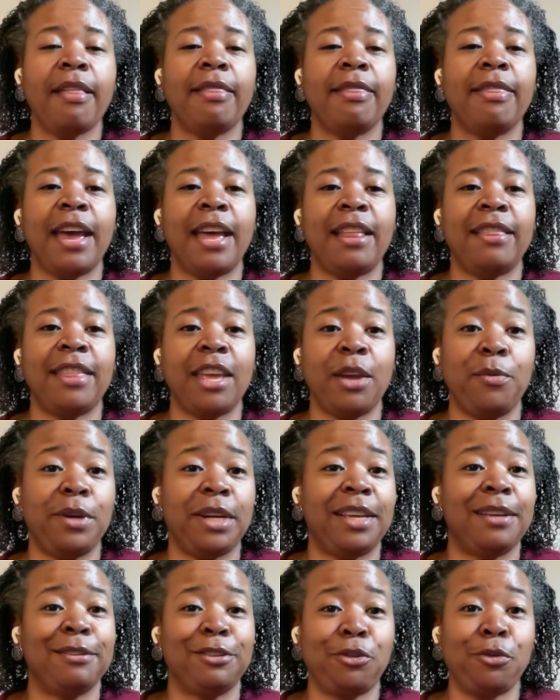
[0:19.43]
that they would
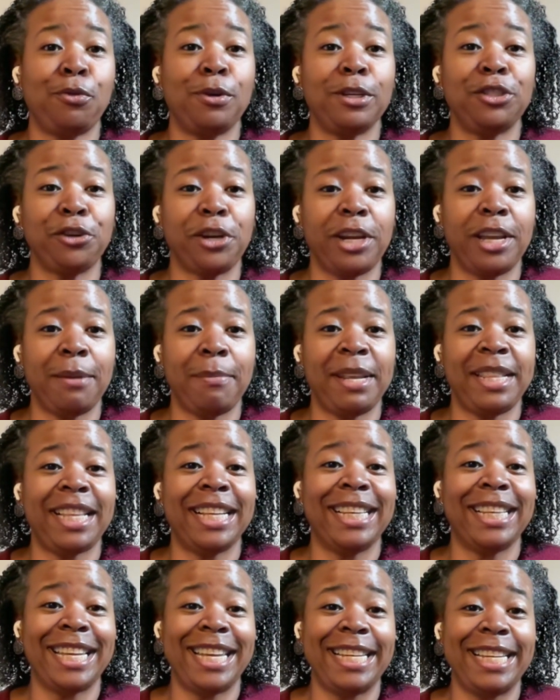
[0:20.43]
torture him at the
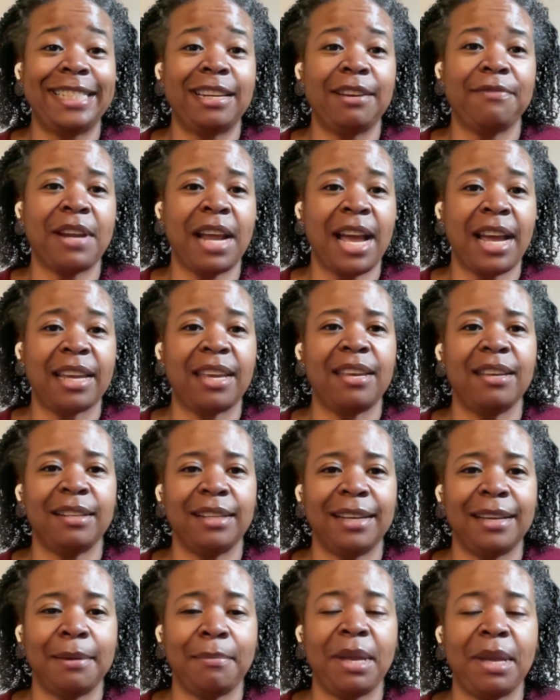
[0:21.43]
least, if not kill him.